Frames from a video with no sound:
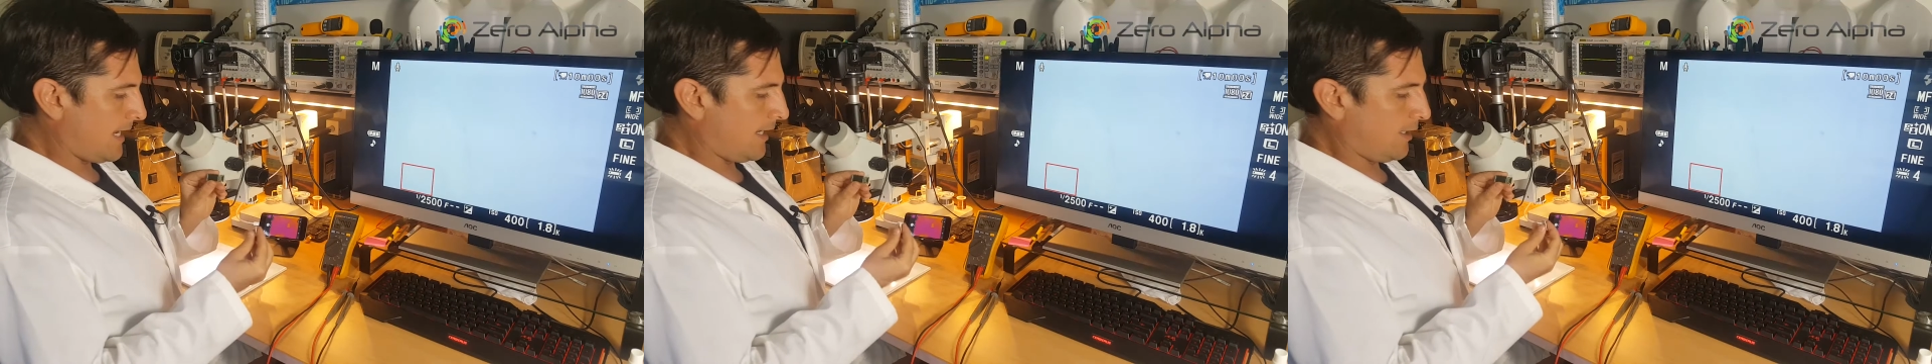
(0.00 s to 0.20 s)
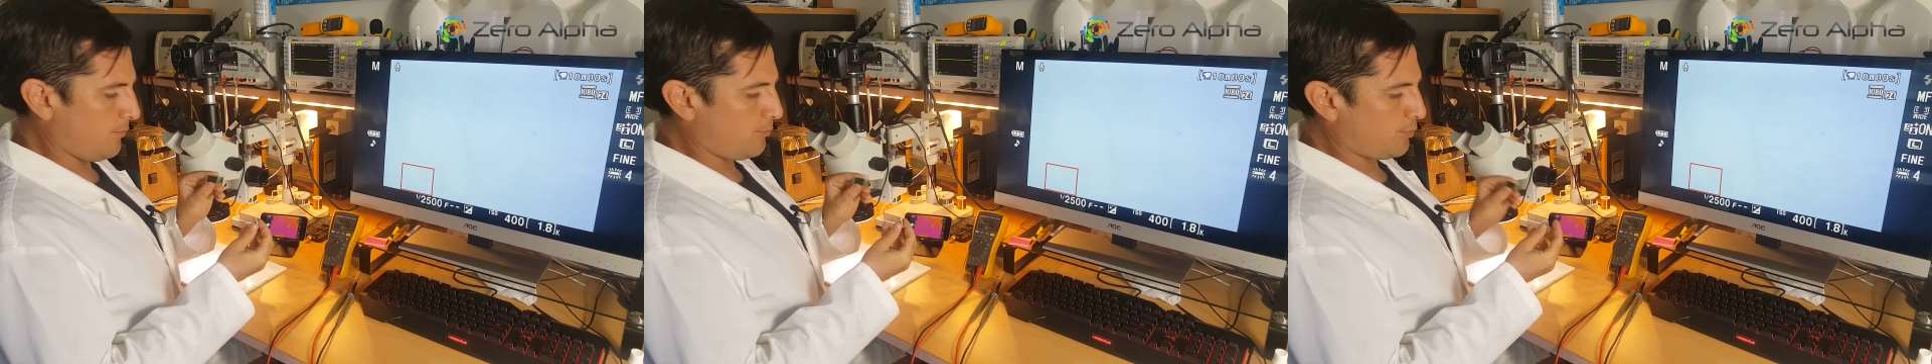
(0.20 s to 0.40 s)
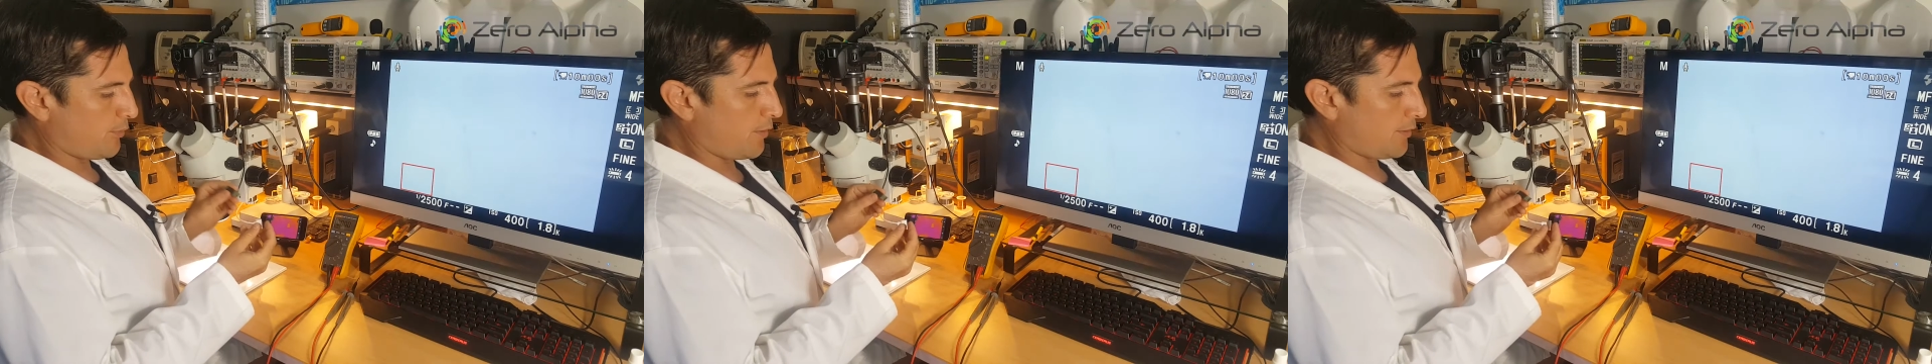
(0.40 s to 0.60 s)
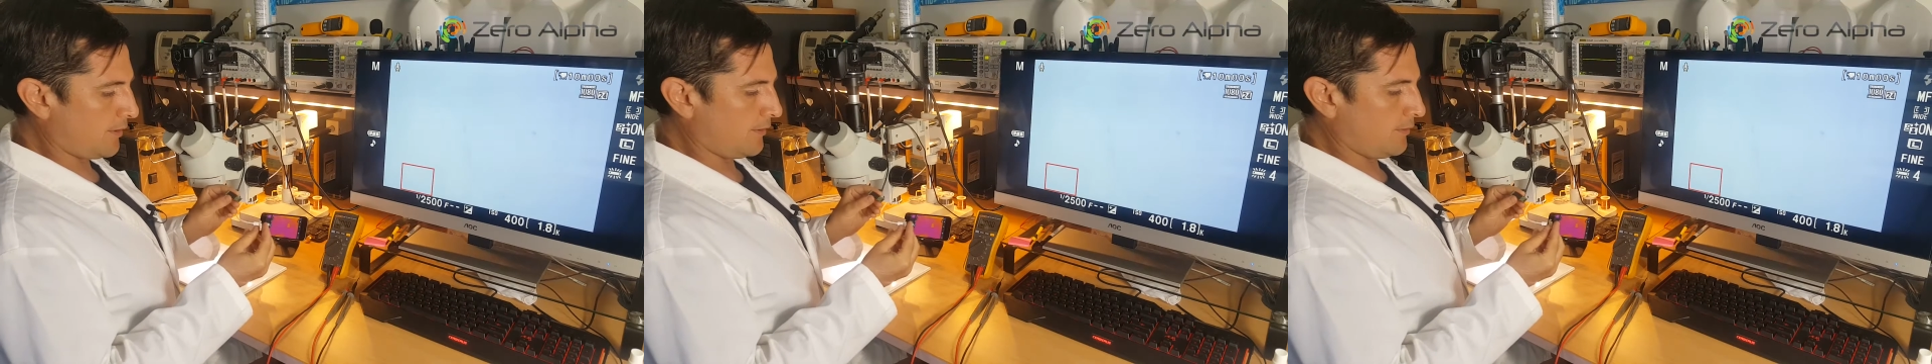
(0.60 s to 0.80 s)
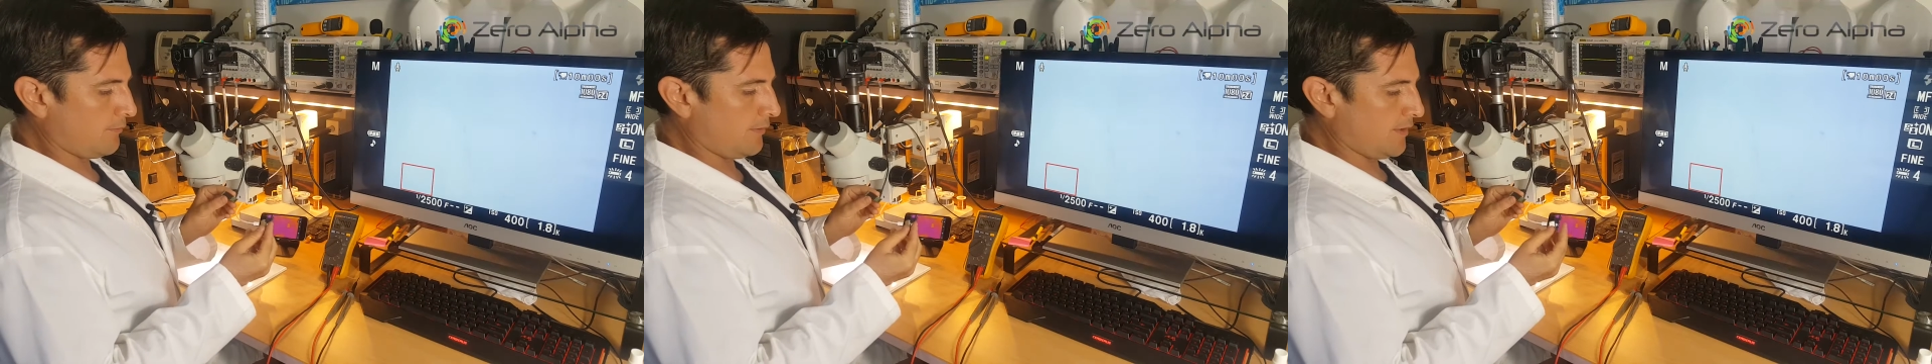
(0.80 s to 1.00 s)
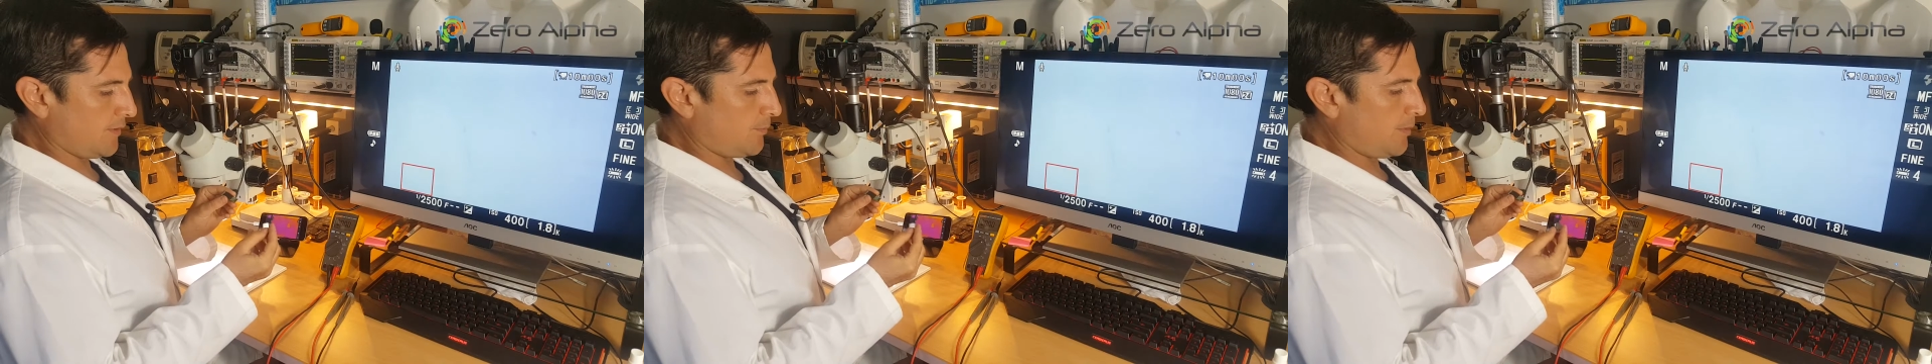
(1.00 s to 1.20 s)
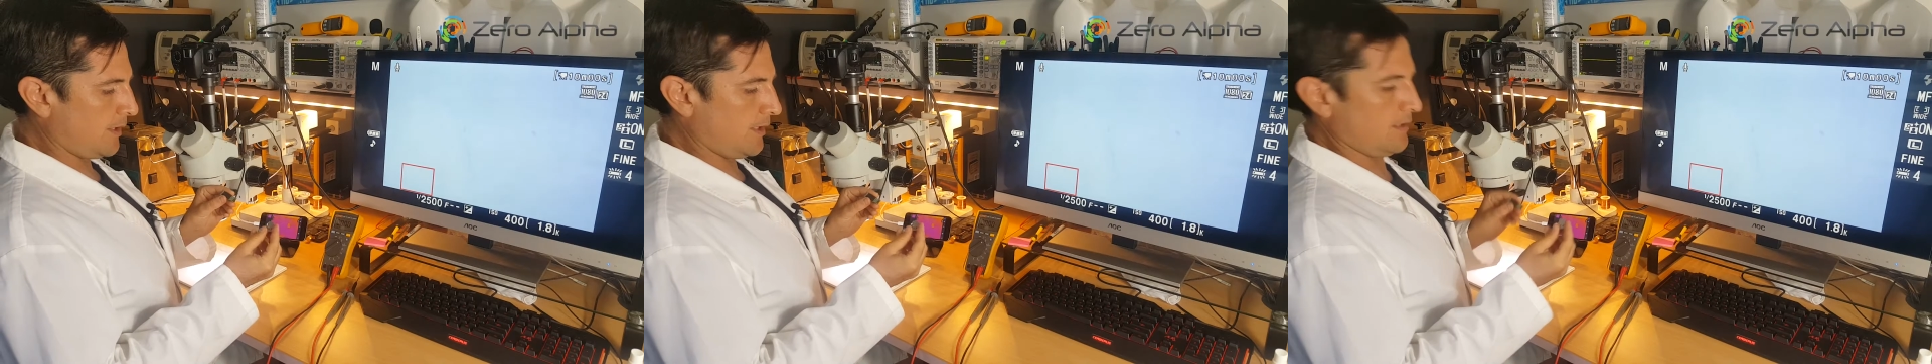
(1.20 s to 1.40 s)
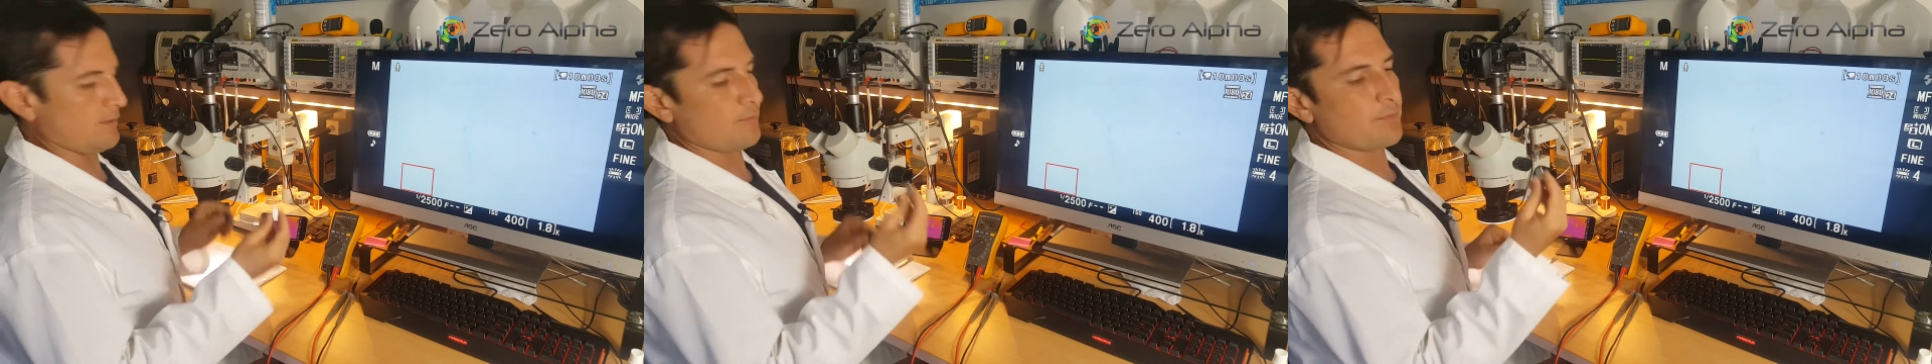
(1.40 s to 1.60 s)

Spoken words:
a broken USB.